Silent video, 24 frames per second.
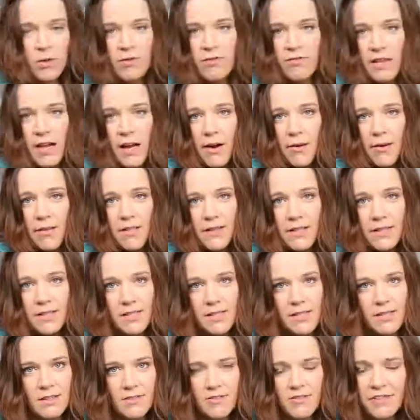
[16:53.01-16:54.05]
flower
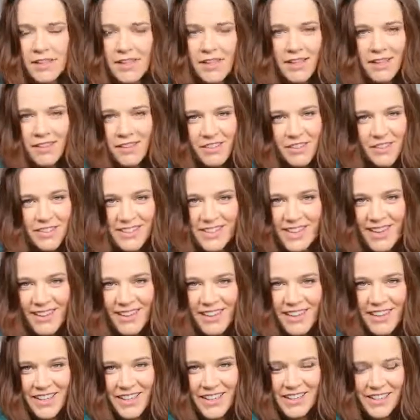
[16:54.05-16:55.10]
that's feeling a little
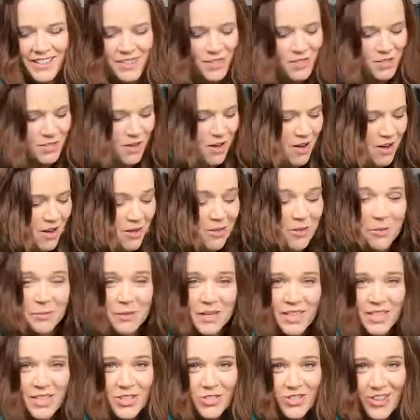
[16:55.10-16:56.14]
delicate because it's not all the
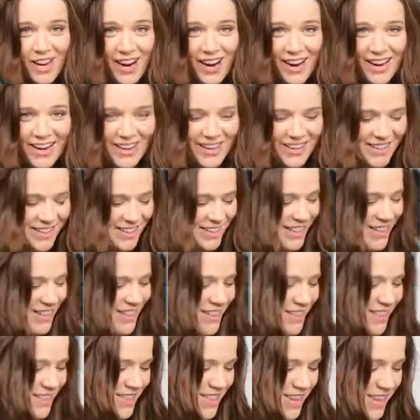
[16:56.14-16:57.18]
way dry,
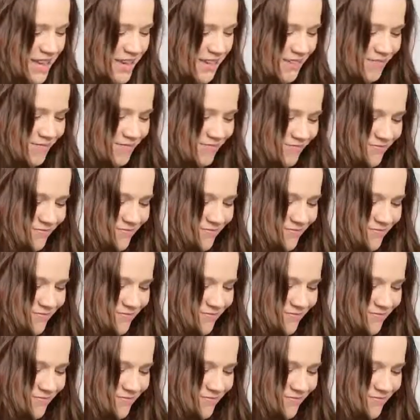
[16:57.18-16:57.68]
then